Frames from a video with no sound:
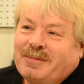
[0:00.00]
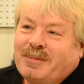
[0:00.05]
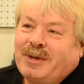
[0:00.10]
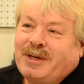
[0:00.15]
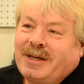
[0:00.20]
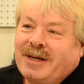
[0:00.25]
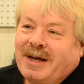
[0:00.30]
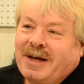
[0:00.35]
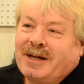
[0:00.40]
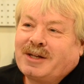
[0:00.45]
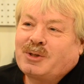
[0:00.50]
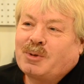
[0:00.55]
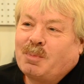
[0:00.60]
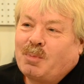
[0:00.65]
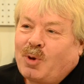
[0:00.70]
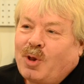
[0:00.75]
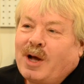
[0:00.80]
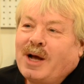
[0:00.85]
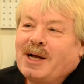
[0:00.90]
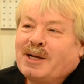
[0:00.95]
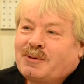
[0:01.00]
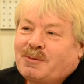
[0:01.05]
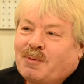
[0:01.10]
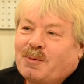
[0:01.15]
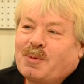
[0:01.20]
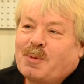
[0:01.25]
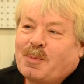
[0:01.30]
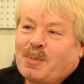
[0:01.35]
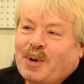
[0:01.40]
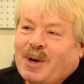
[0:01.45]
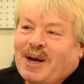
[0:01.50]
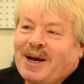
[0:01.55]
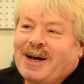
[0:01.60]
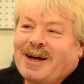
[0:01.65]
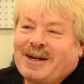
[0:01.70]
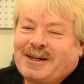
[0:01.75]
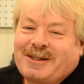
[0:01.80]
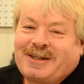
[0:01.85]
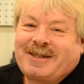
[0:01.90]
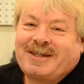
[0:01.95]
But yeah, it's a blast from the
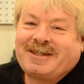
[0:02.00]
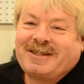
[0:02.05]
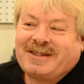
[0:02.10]
past.